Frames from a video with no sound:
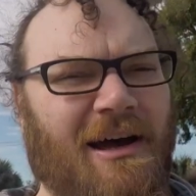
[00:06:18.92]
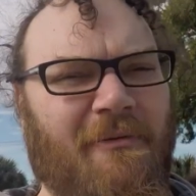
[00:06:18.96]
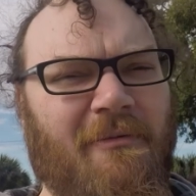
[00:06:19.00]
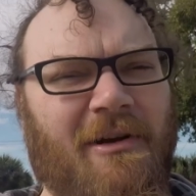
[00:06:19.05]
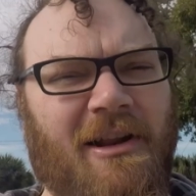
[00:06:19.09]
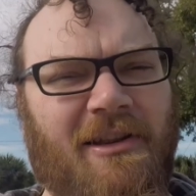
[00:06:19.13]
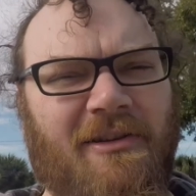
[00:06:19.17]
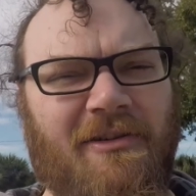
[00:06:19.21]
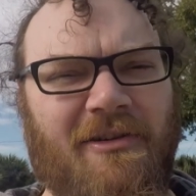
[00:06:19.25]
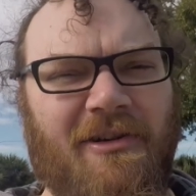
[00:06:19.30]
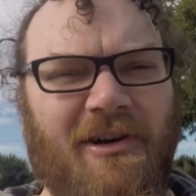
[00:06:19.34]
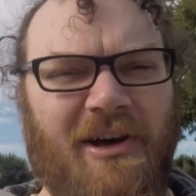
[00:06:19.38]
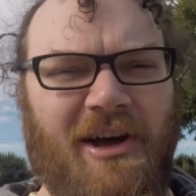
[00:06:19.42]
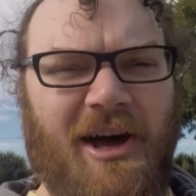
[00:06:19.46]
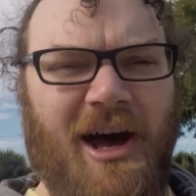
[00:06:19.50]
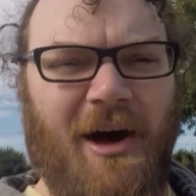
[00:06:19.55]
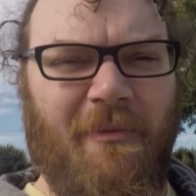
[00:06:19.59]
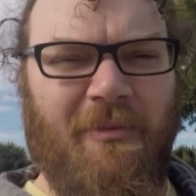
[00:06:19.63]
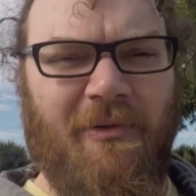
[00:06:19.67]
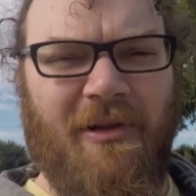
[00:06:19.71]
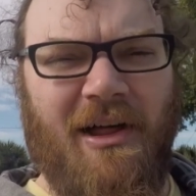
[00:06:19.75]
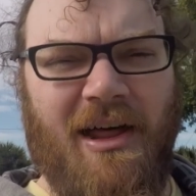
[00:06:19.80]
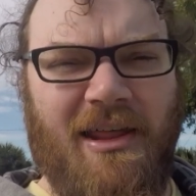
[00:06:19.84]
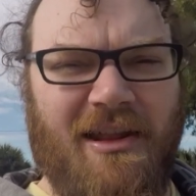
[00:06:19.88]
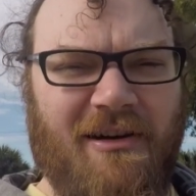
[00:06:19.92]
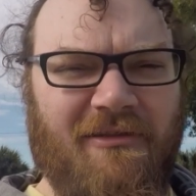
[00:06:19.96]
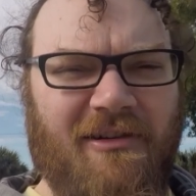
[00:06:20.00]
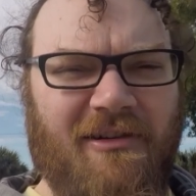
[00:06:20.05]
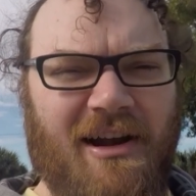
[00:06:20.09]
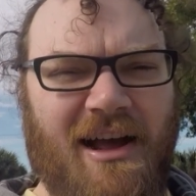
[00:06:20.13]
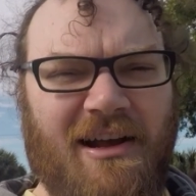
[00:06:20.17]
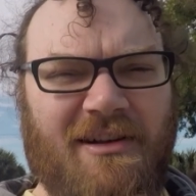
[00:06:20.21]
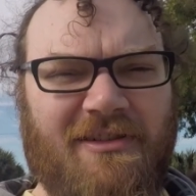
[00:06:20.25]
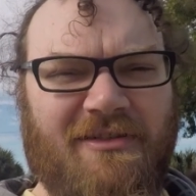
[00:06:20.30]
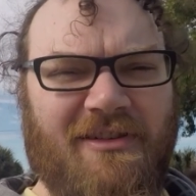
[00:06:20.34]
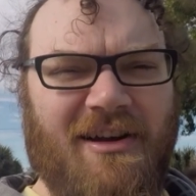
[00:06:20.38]
gonna do a couple other
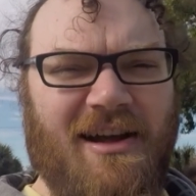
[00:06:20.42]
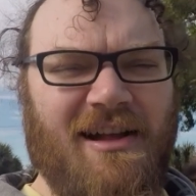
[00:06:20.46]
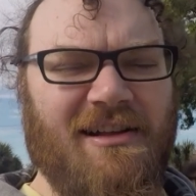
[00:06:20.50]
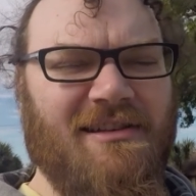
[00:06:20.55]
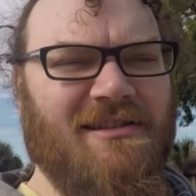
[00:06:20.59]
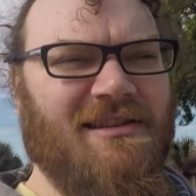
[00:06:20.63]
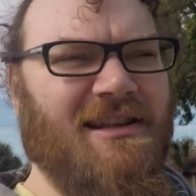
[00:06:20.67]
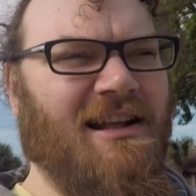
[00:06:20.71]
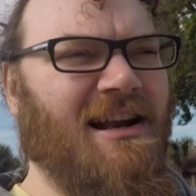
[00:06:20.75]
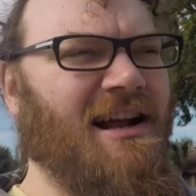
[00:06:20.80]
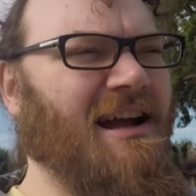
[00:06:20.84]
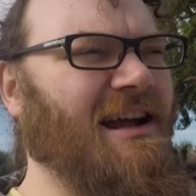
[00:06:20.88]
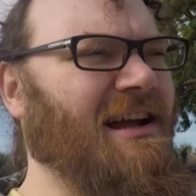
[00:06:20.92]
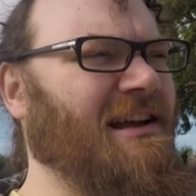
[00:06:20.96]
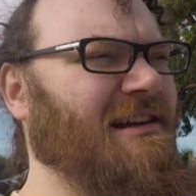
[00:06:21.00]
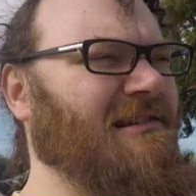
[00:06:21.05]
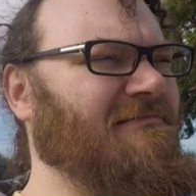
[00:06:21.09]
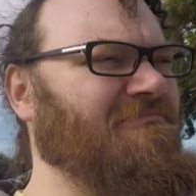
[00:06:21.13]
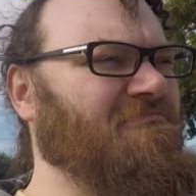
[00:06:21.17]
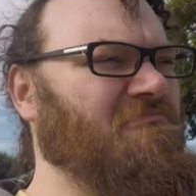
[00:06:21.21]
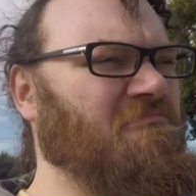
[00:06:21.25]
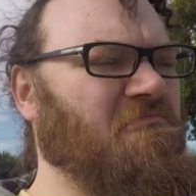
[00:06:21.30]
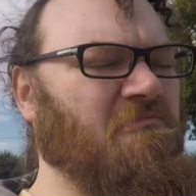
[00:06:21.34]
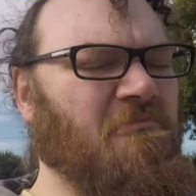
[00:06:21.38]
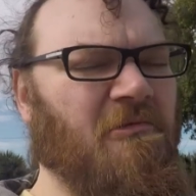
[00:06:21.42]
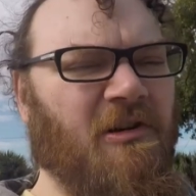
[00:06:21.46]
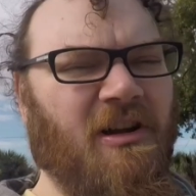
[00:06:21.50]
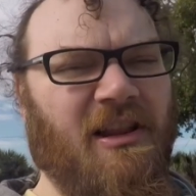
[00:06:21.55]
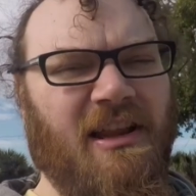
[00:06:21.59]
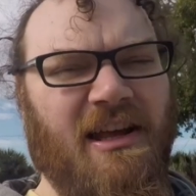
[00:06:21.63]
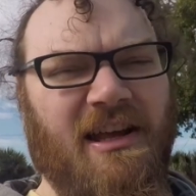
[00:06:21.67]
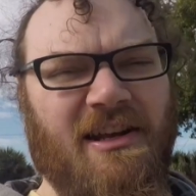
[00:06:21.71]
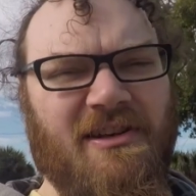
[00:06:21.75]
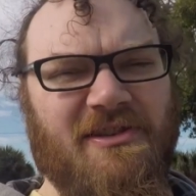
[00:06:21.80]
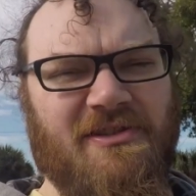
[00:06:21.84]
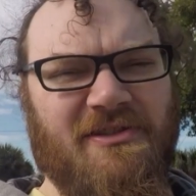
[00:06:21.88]
restaurants that I really
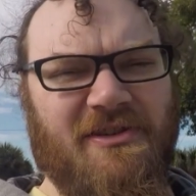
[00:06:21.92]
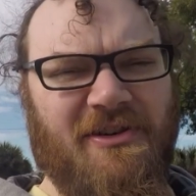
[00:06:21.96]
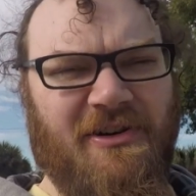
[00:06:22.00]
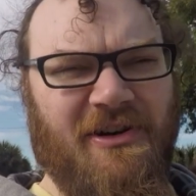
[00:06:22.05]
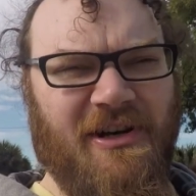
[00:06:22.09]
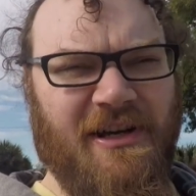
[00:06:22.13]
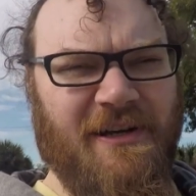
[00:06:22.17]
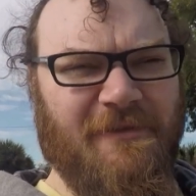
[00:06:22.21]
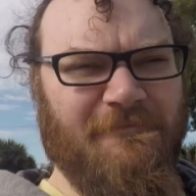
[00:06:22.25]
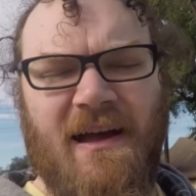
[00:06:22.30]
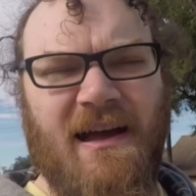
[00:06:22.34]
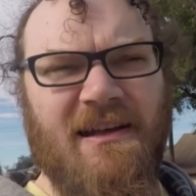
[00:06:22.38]
enjoy.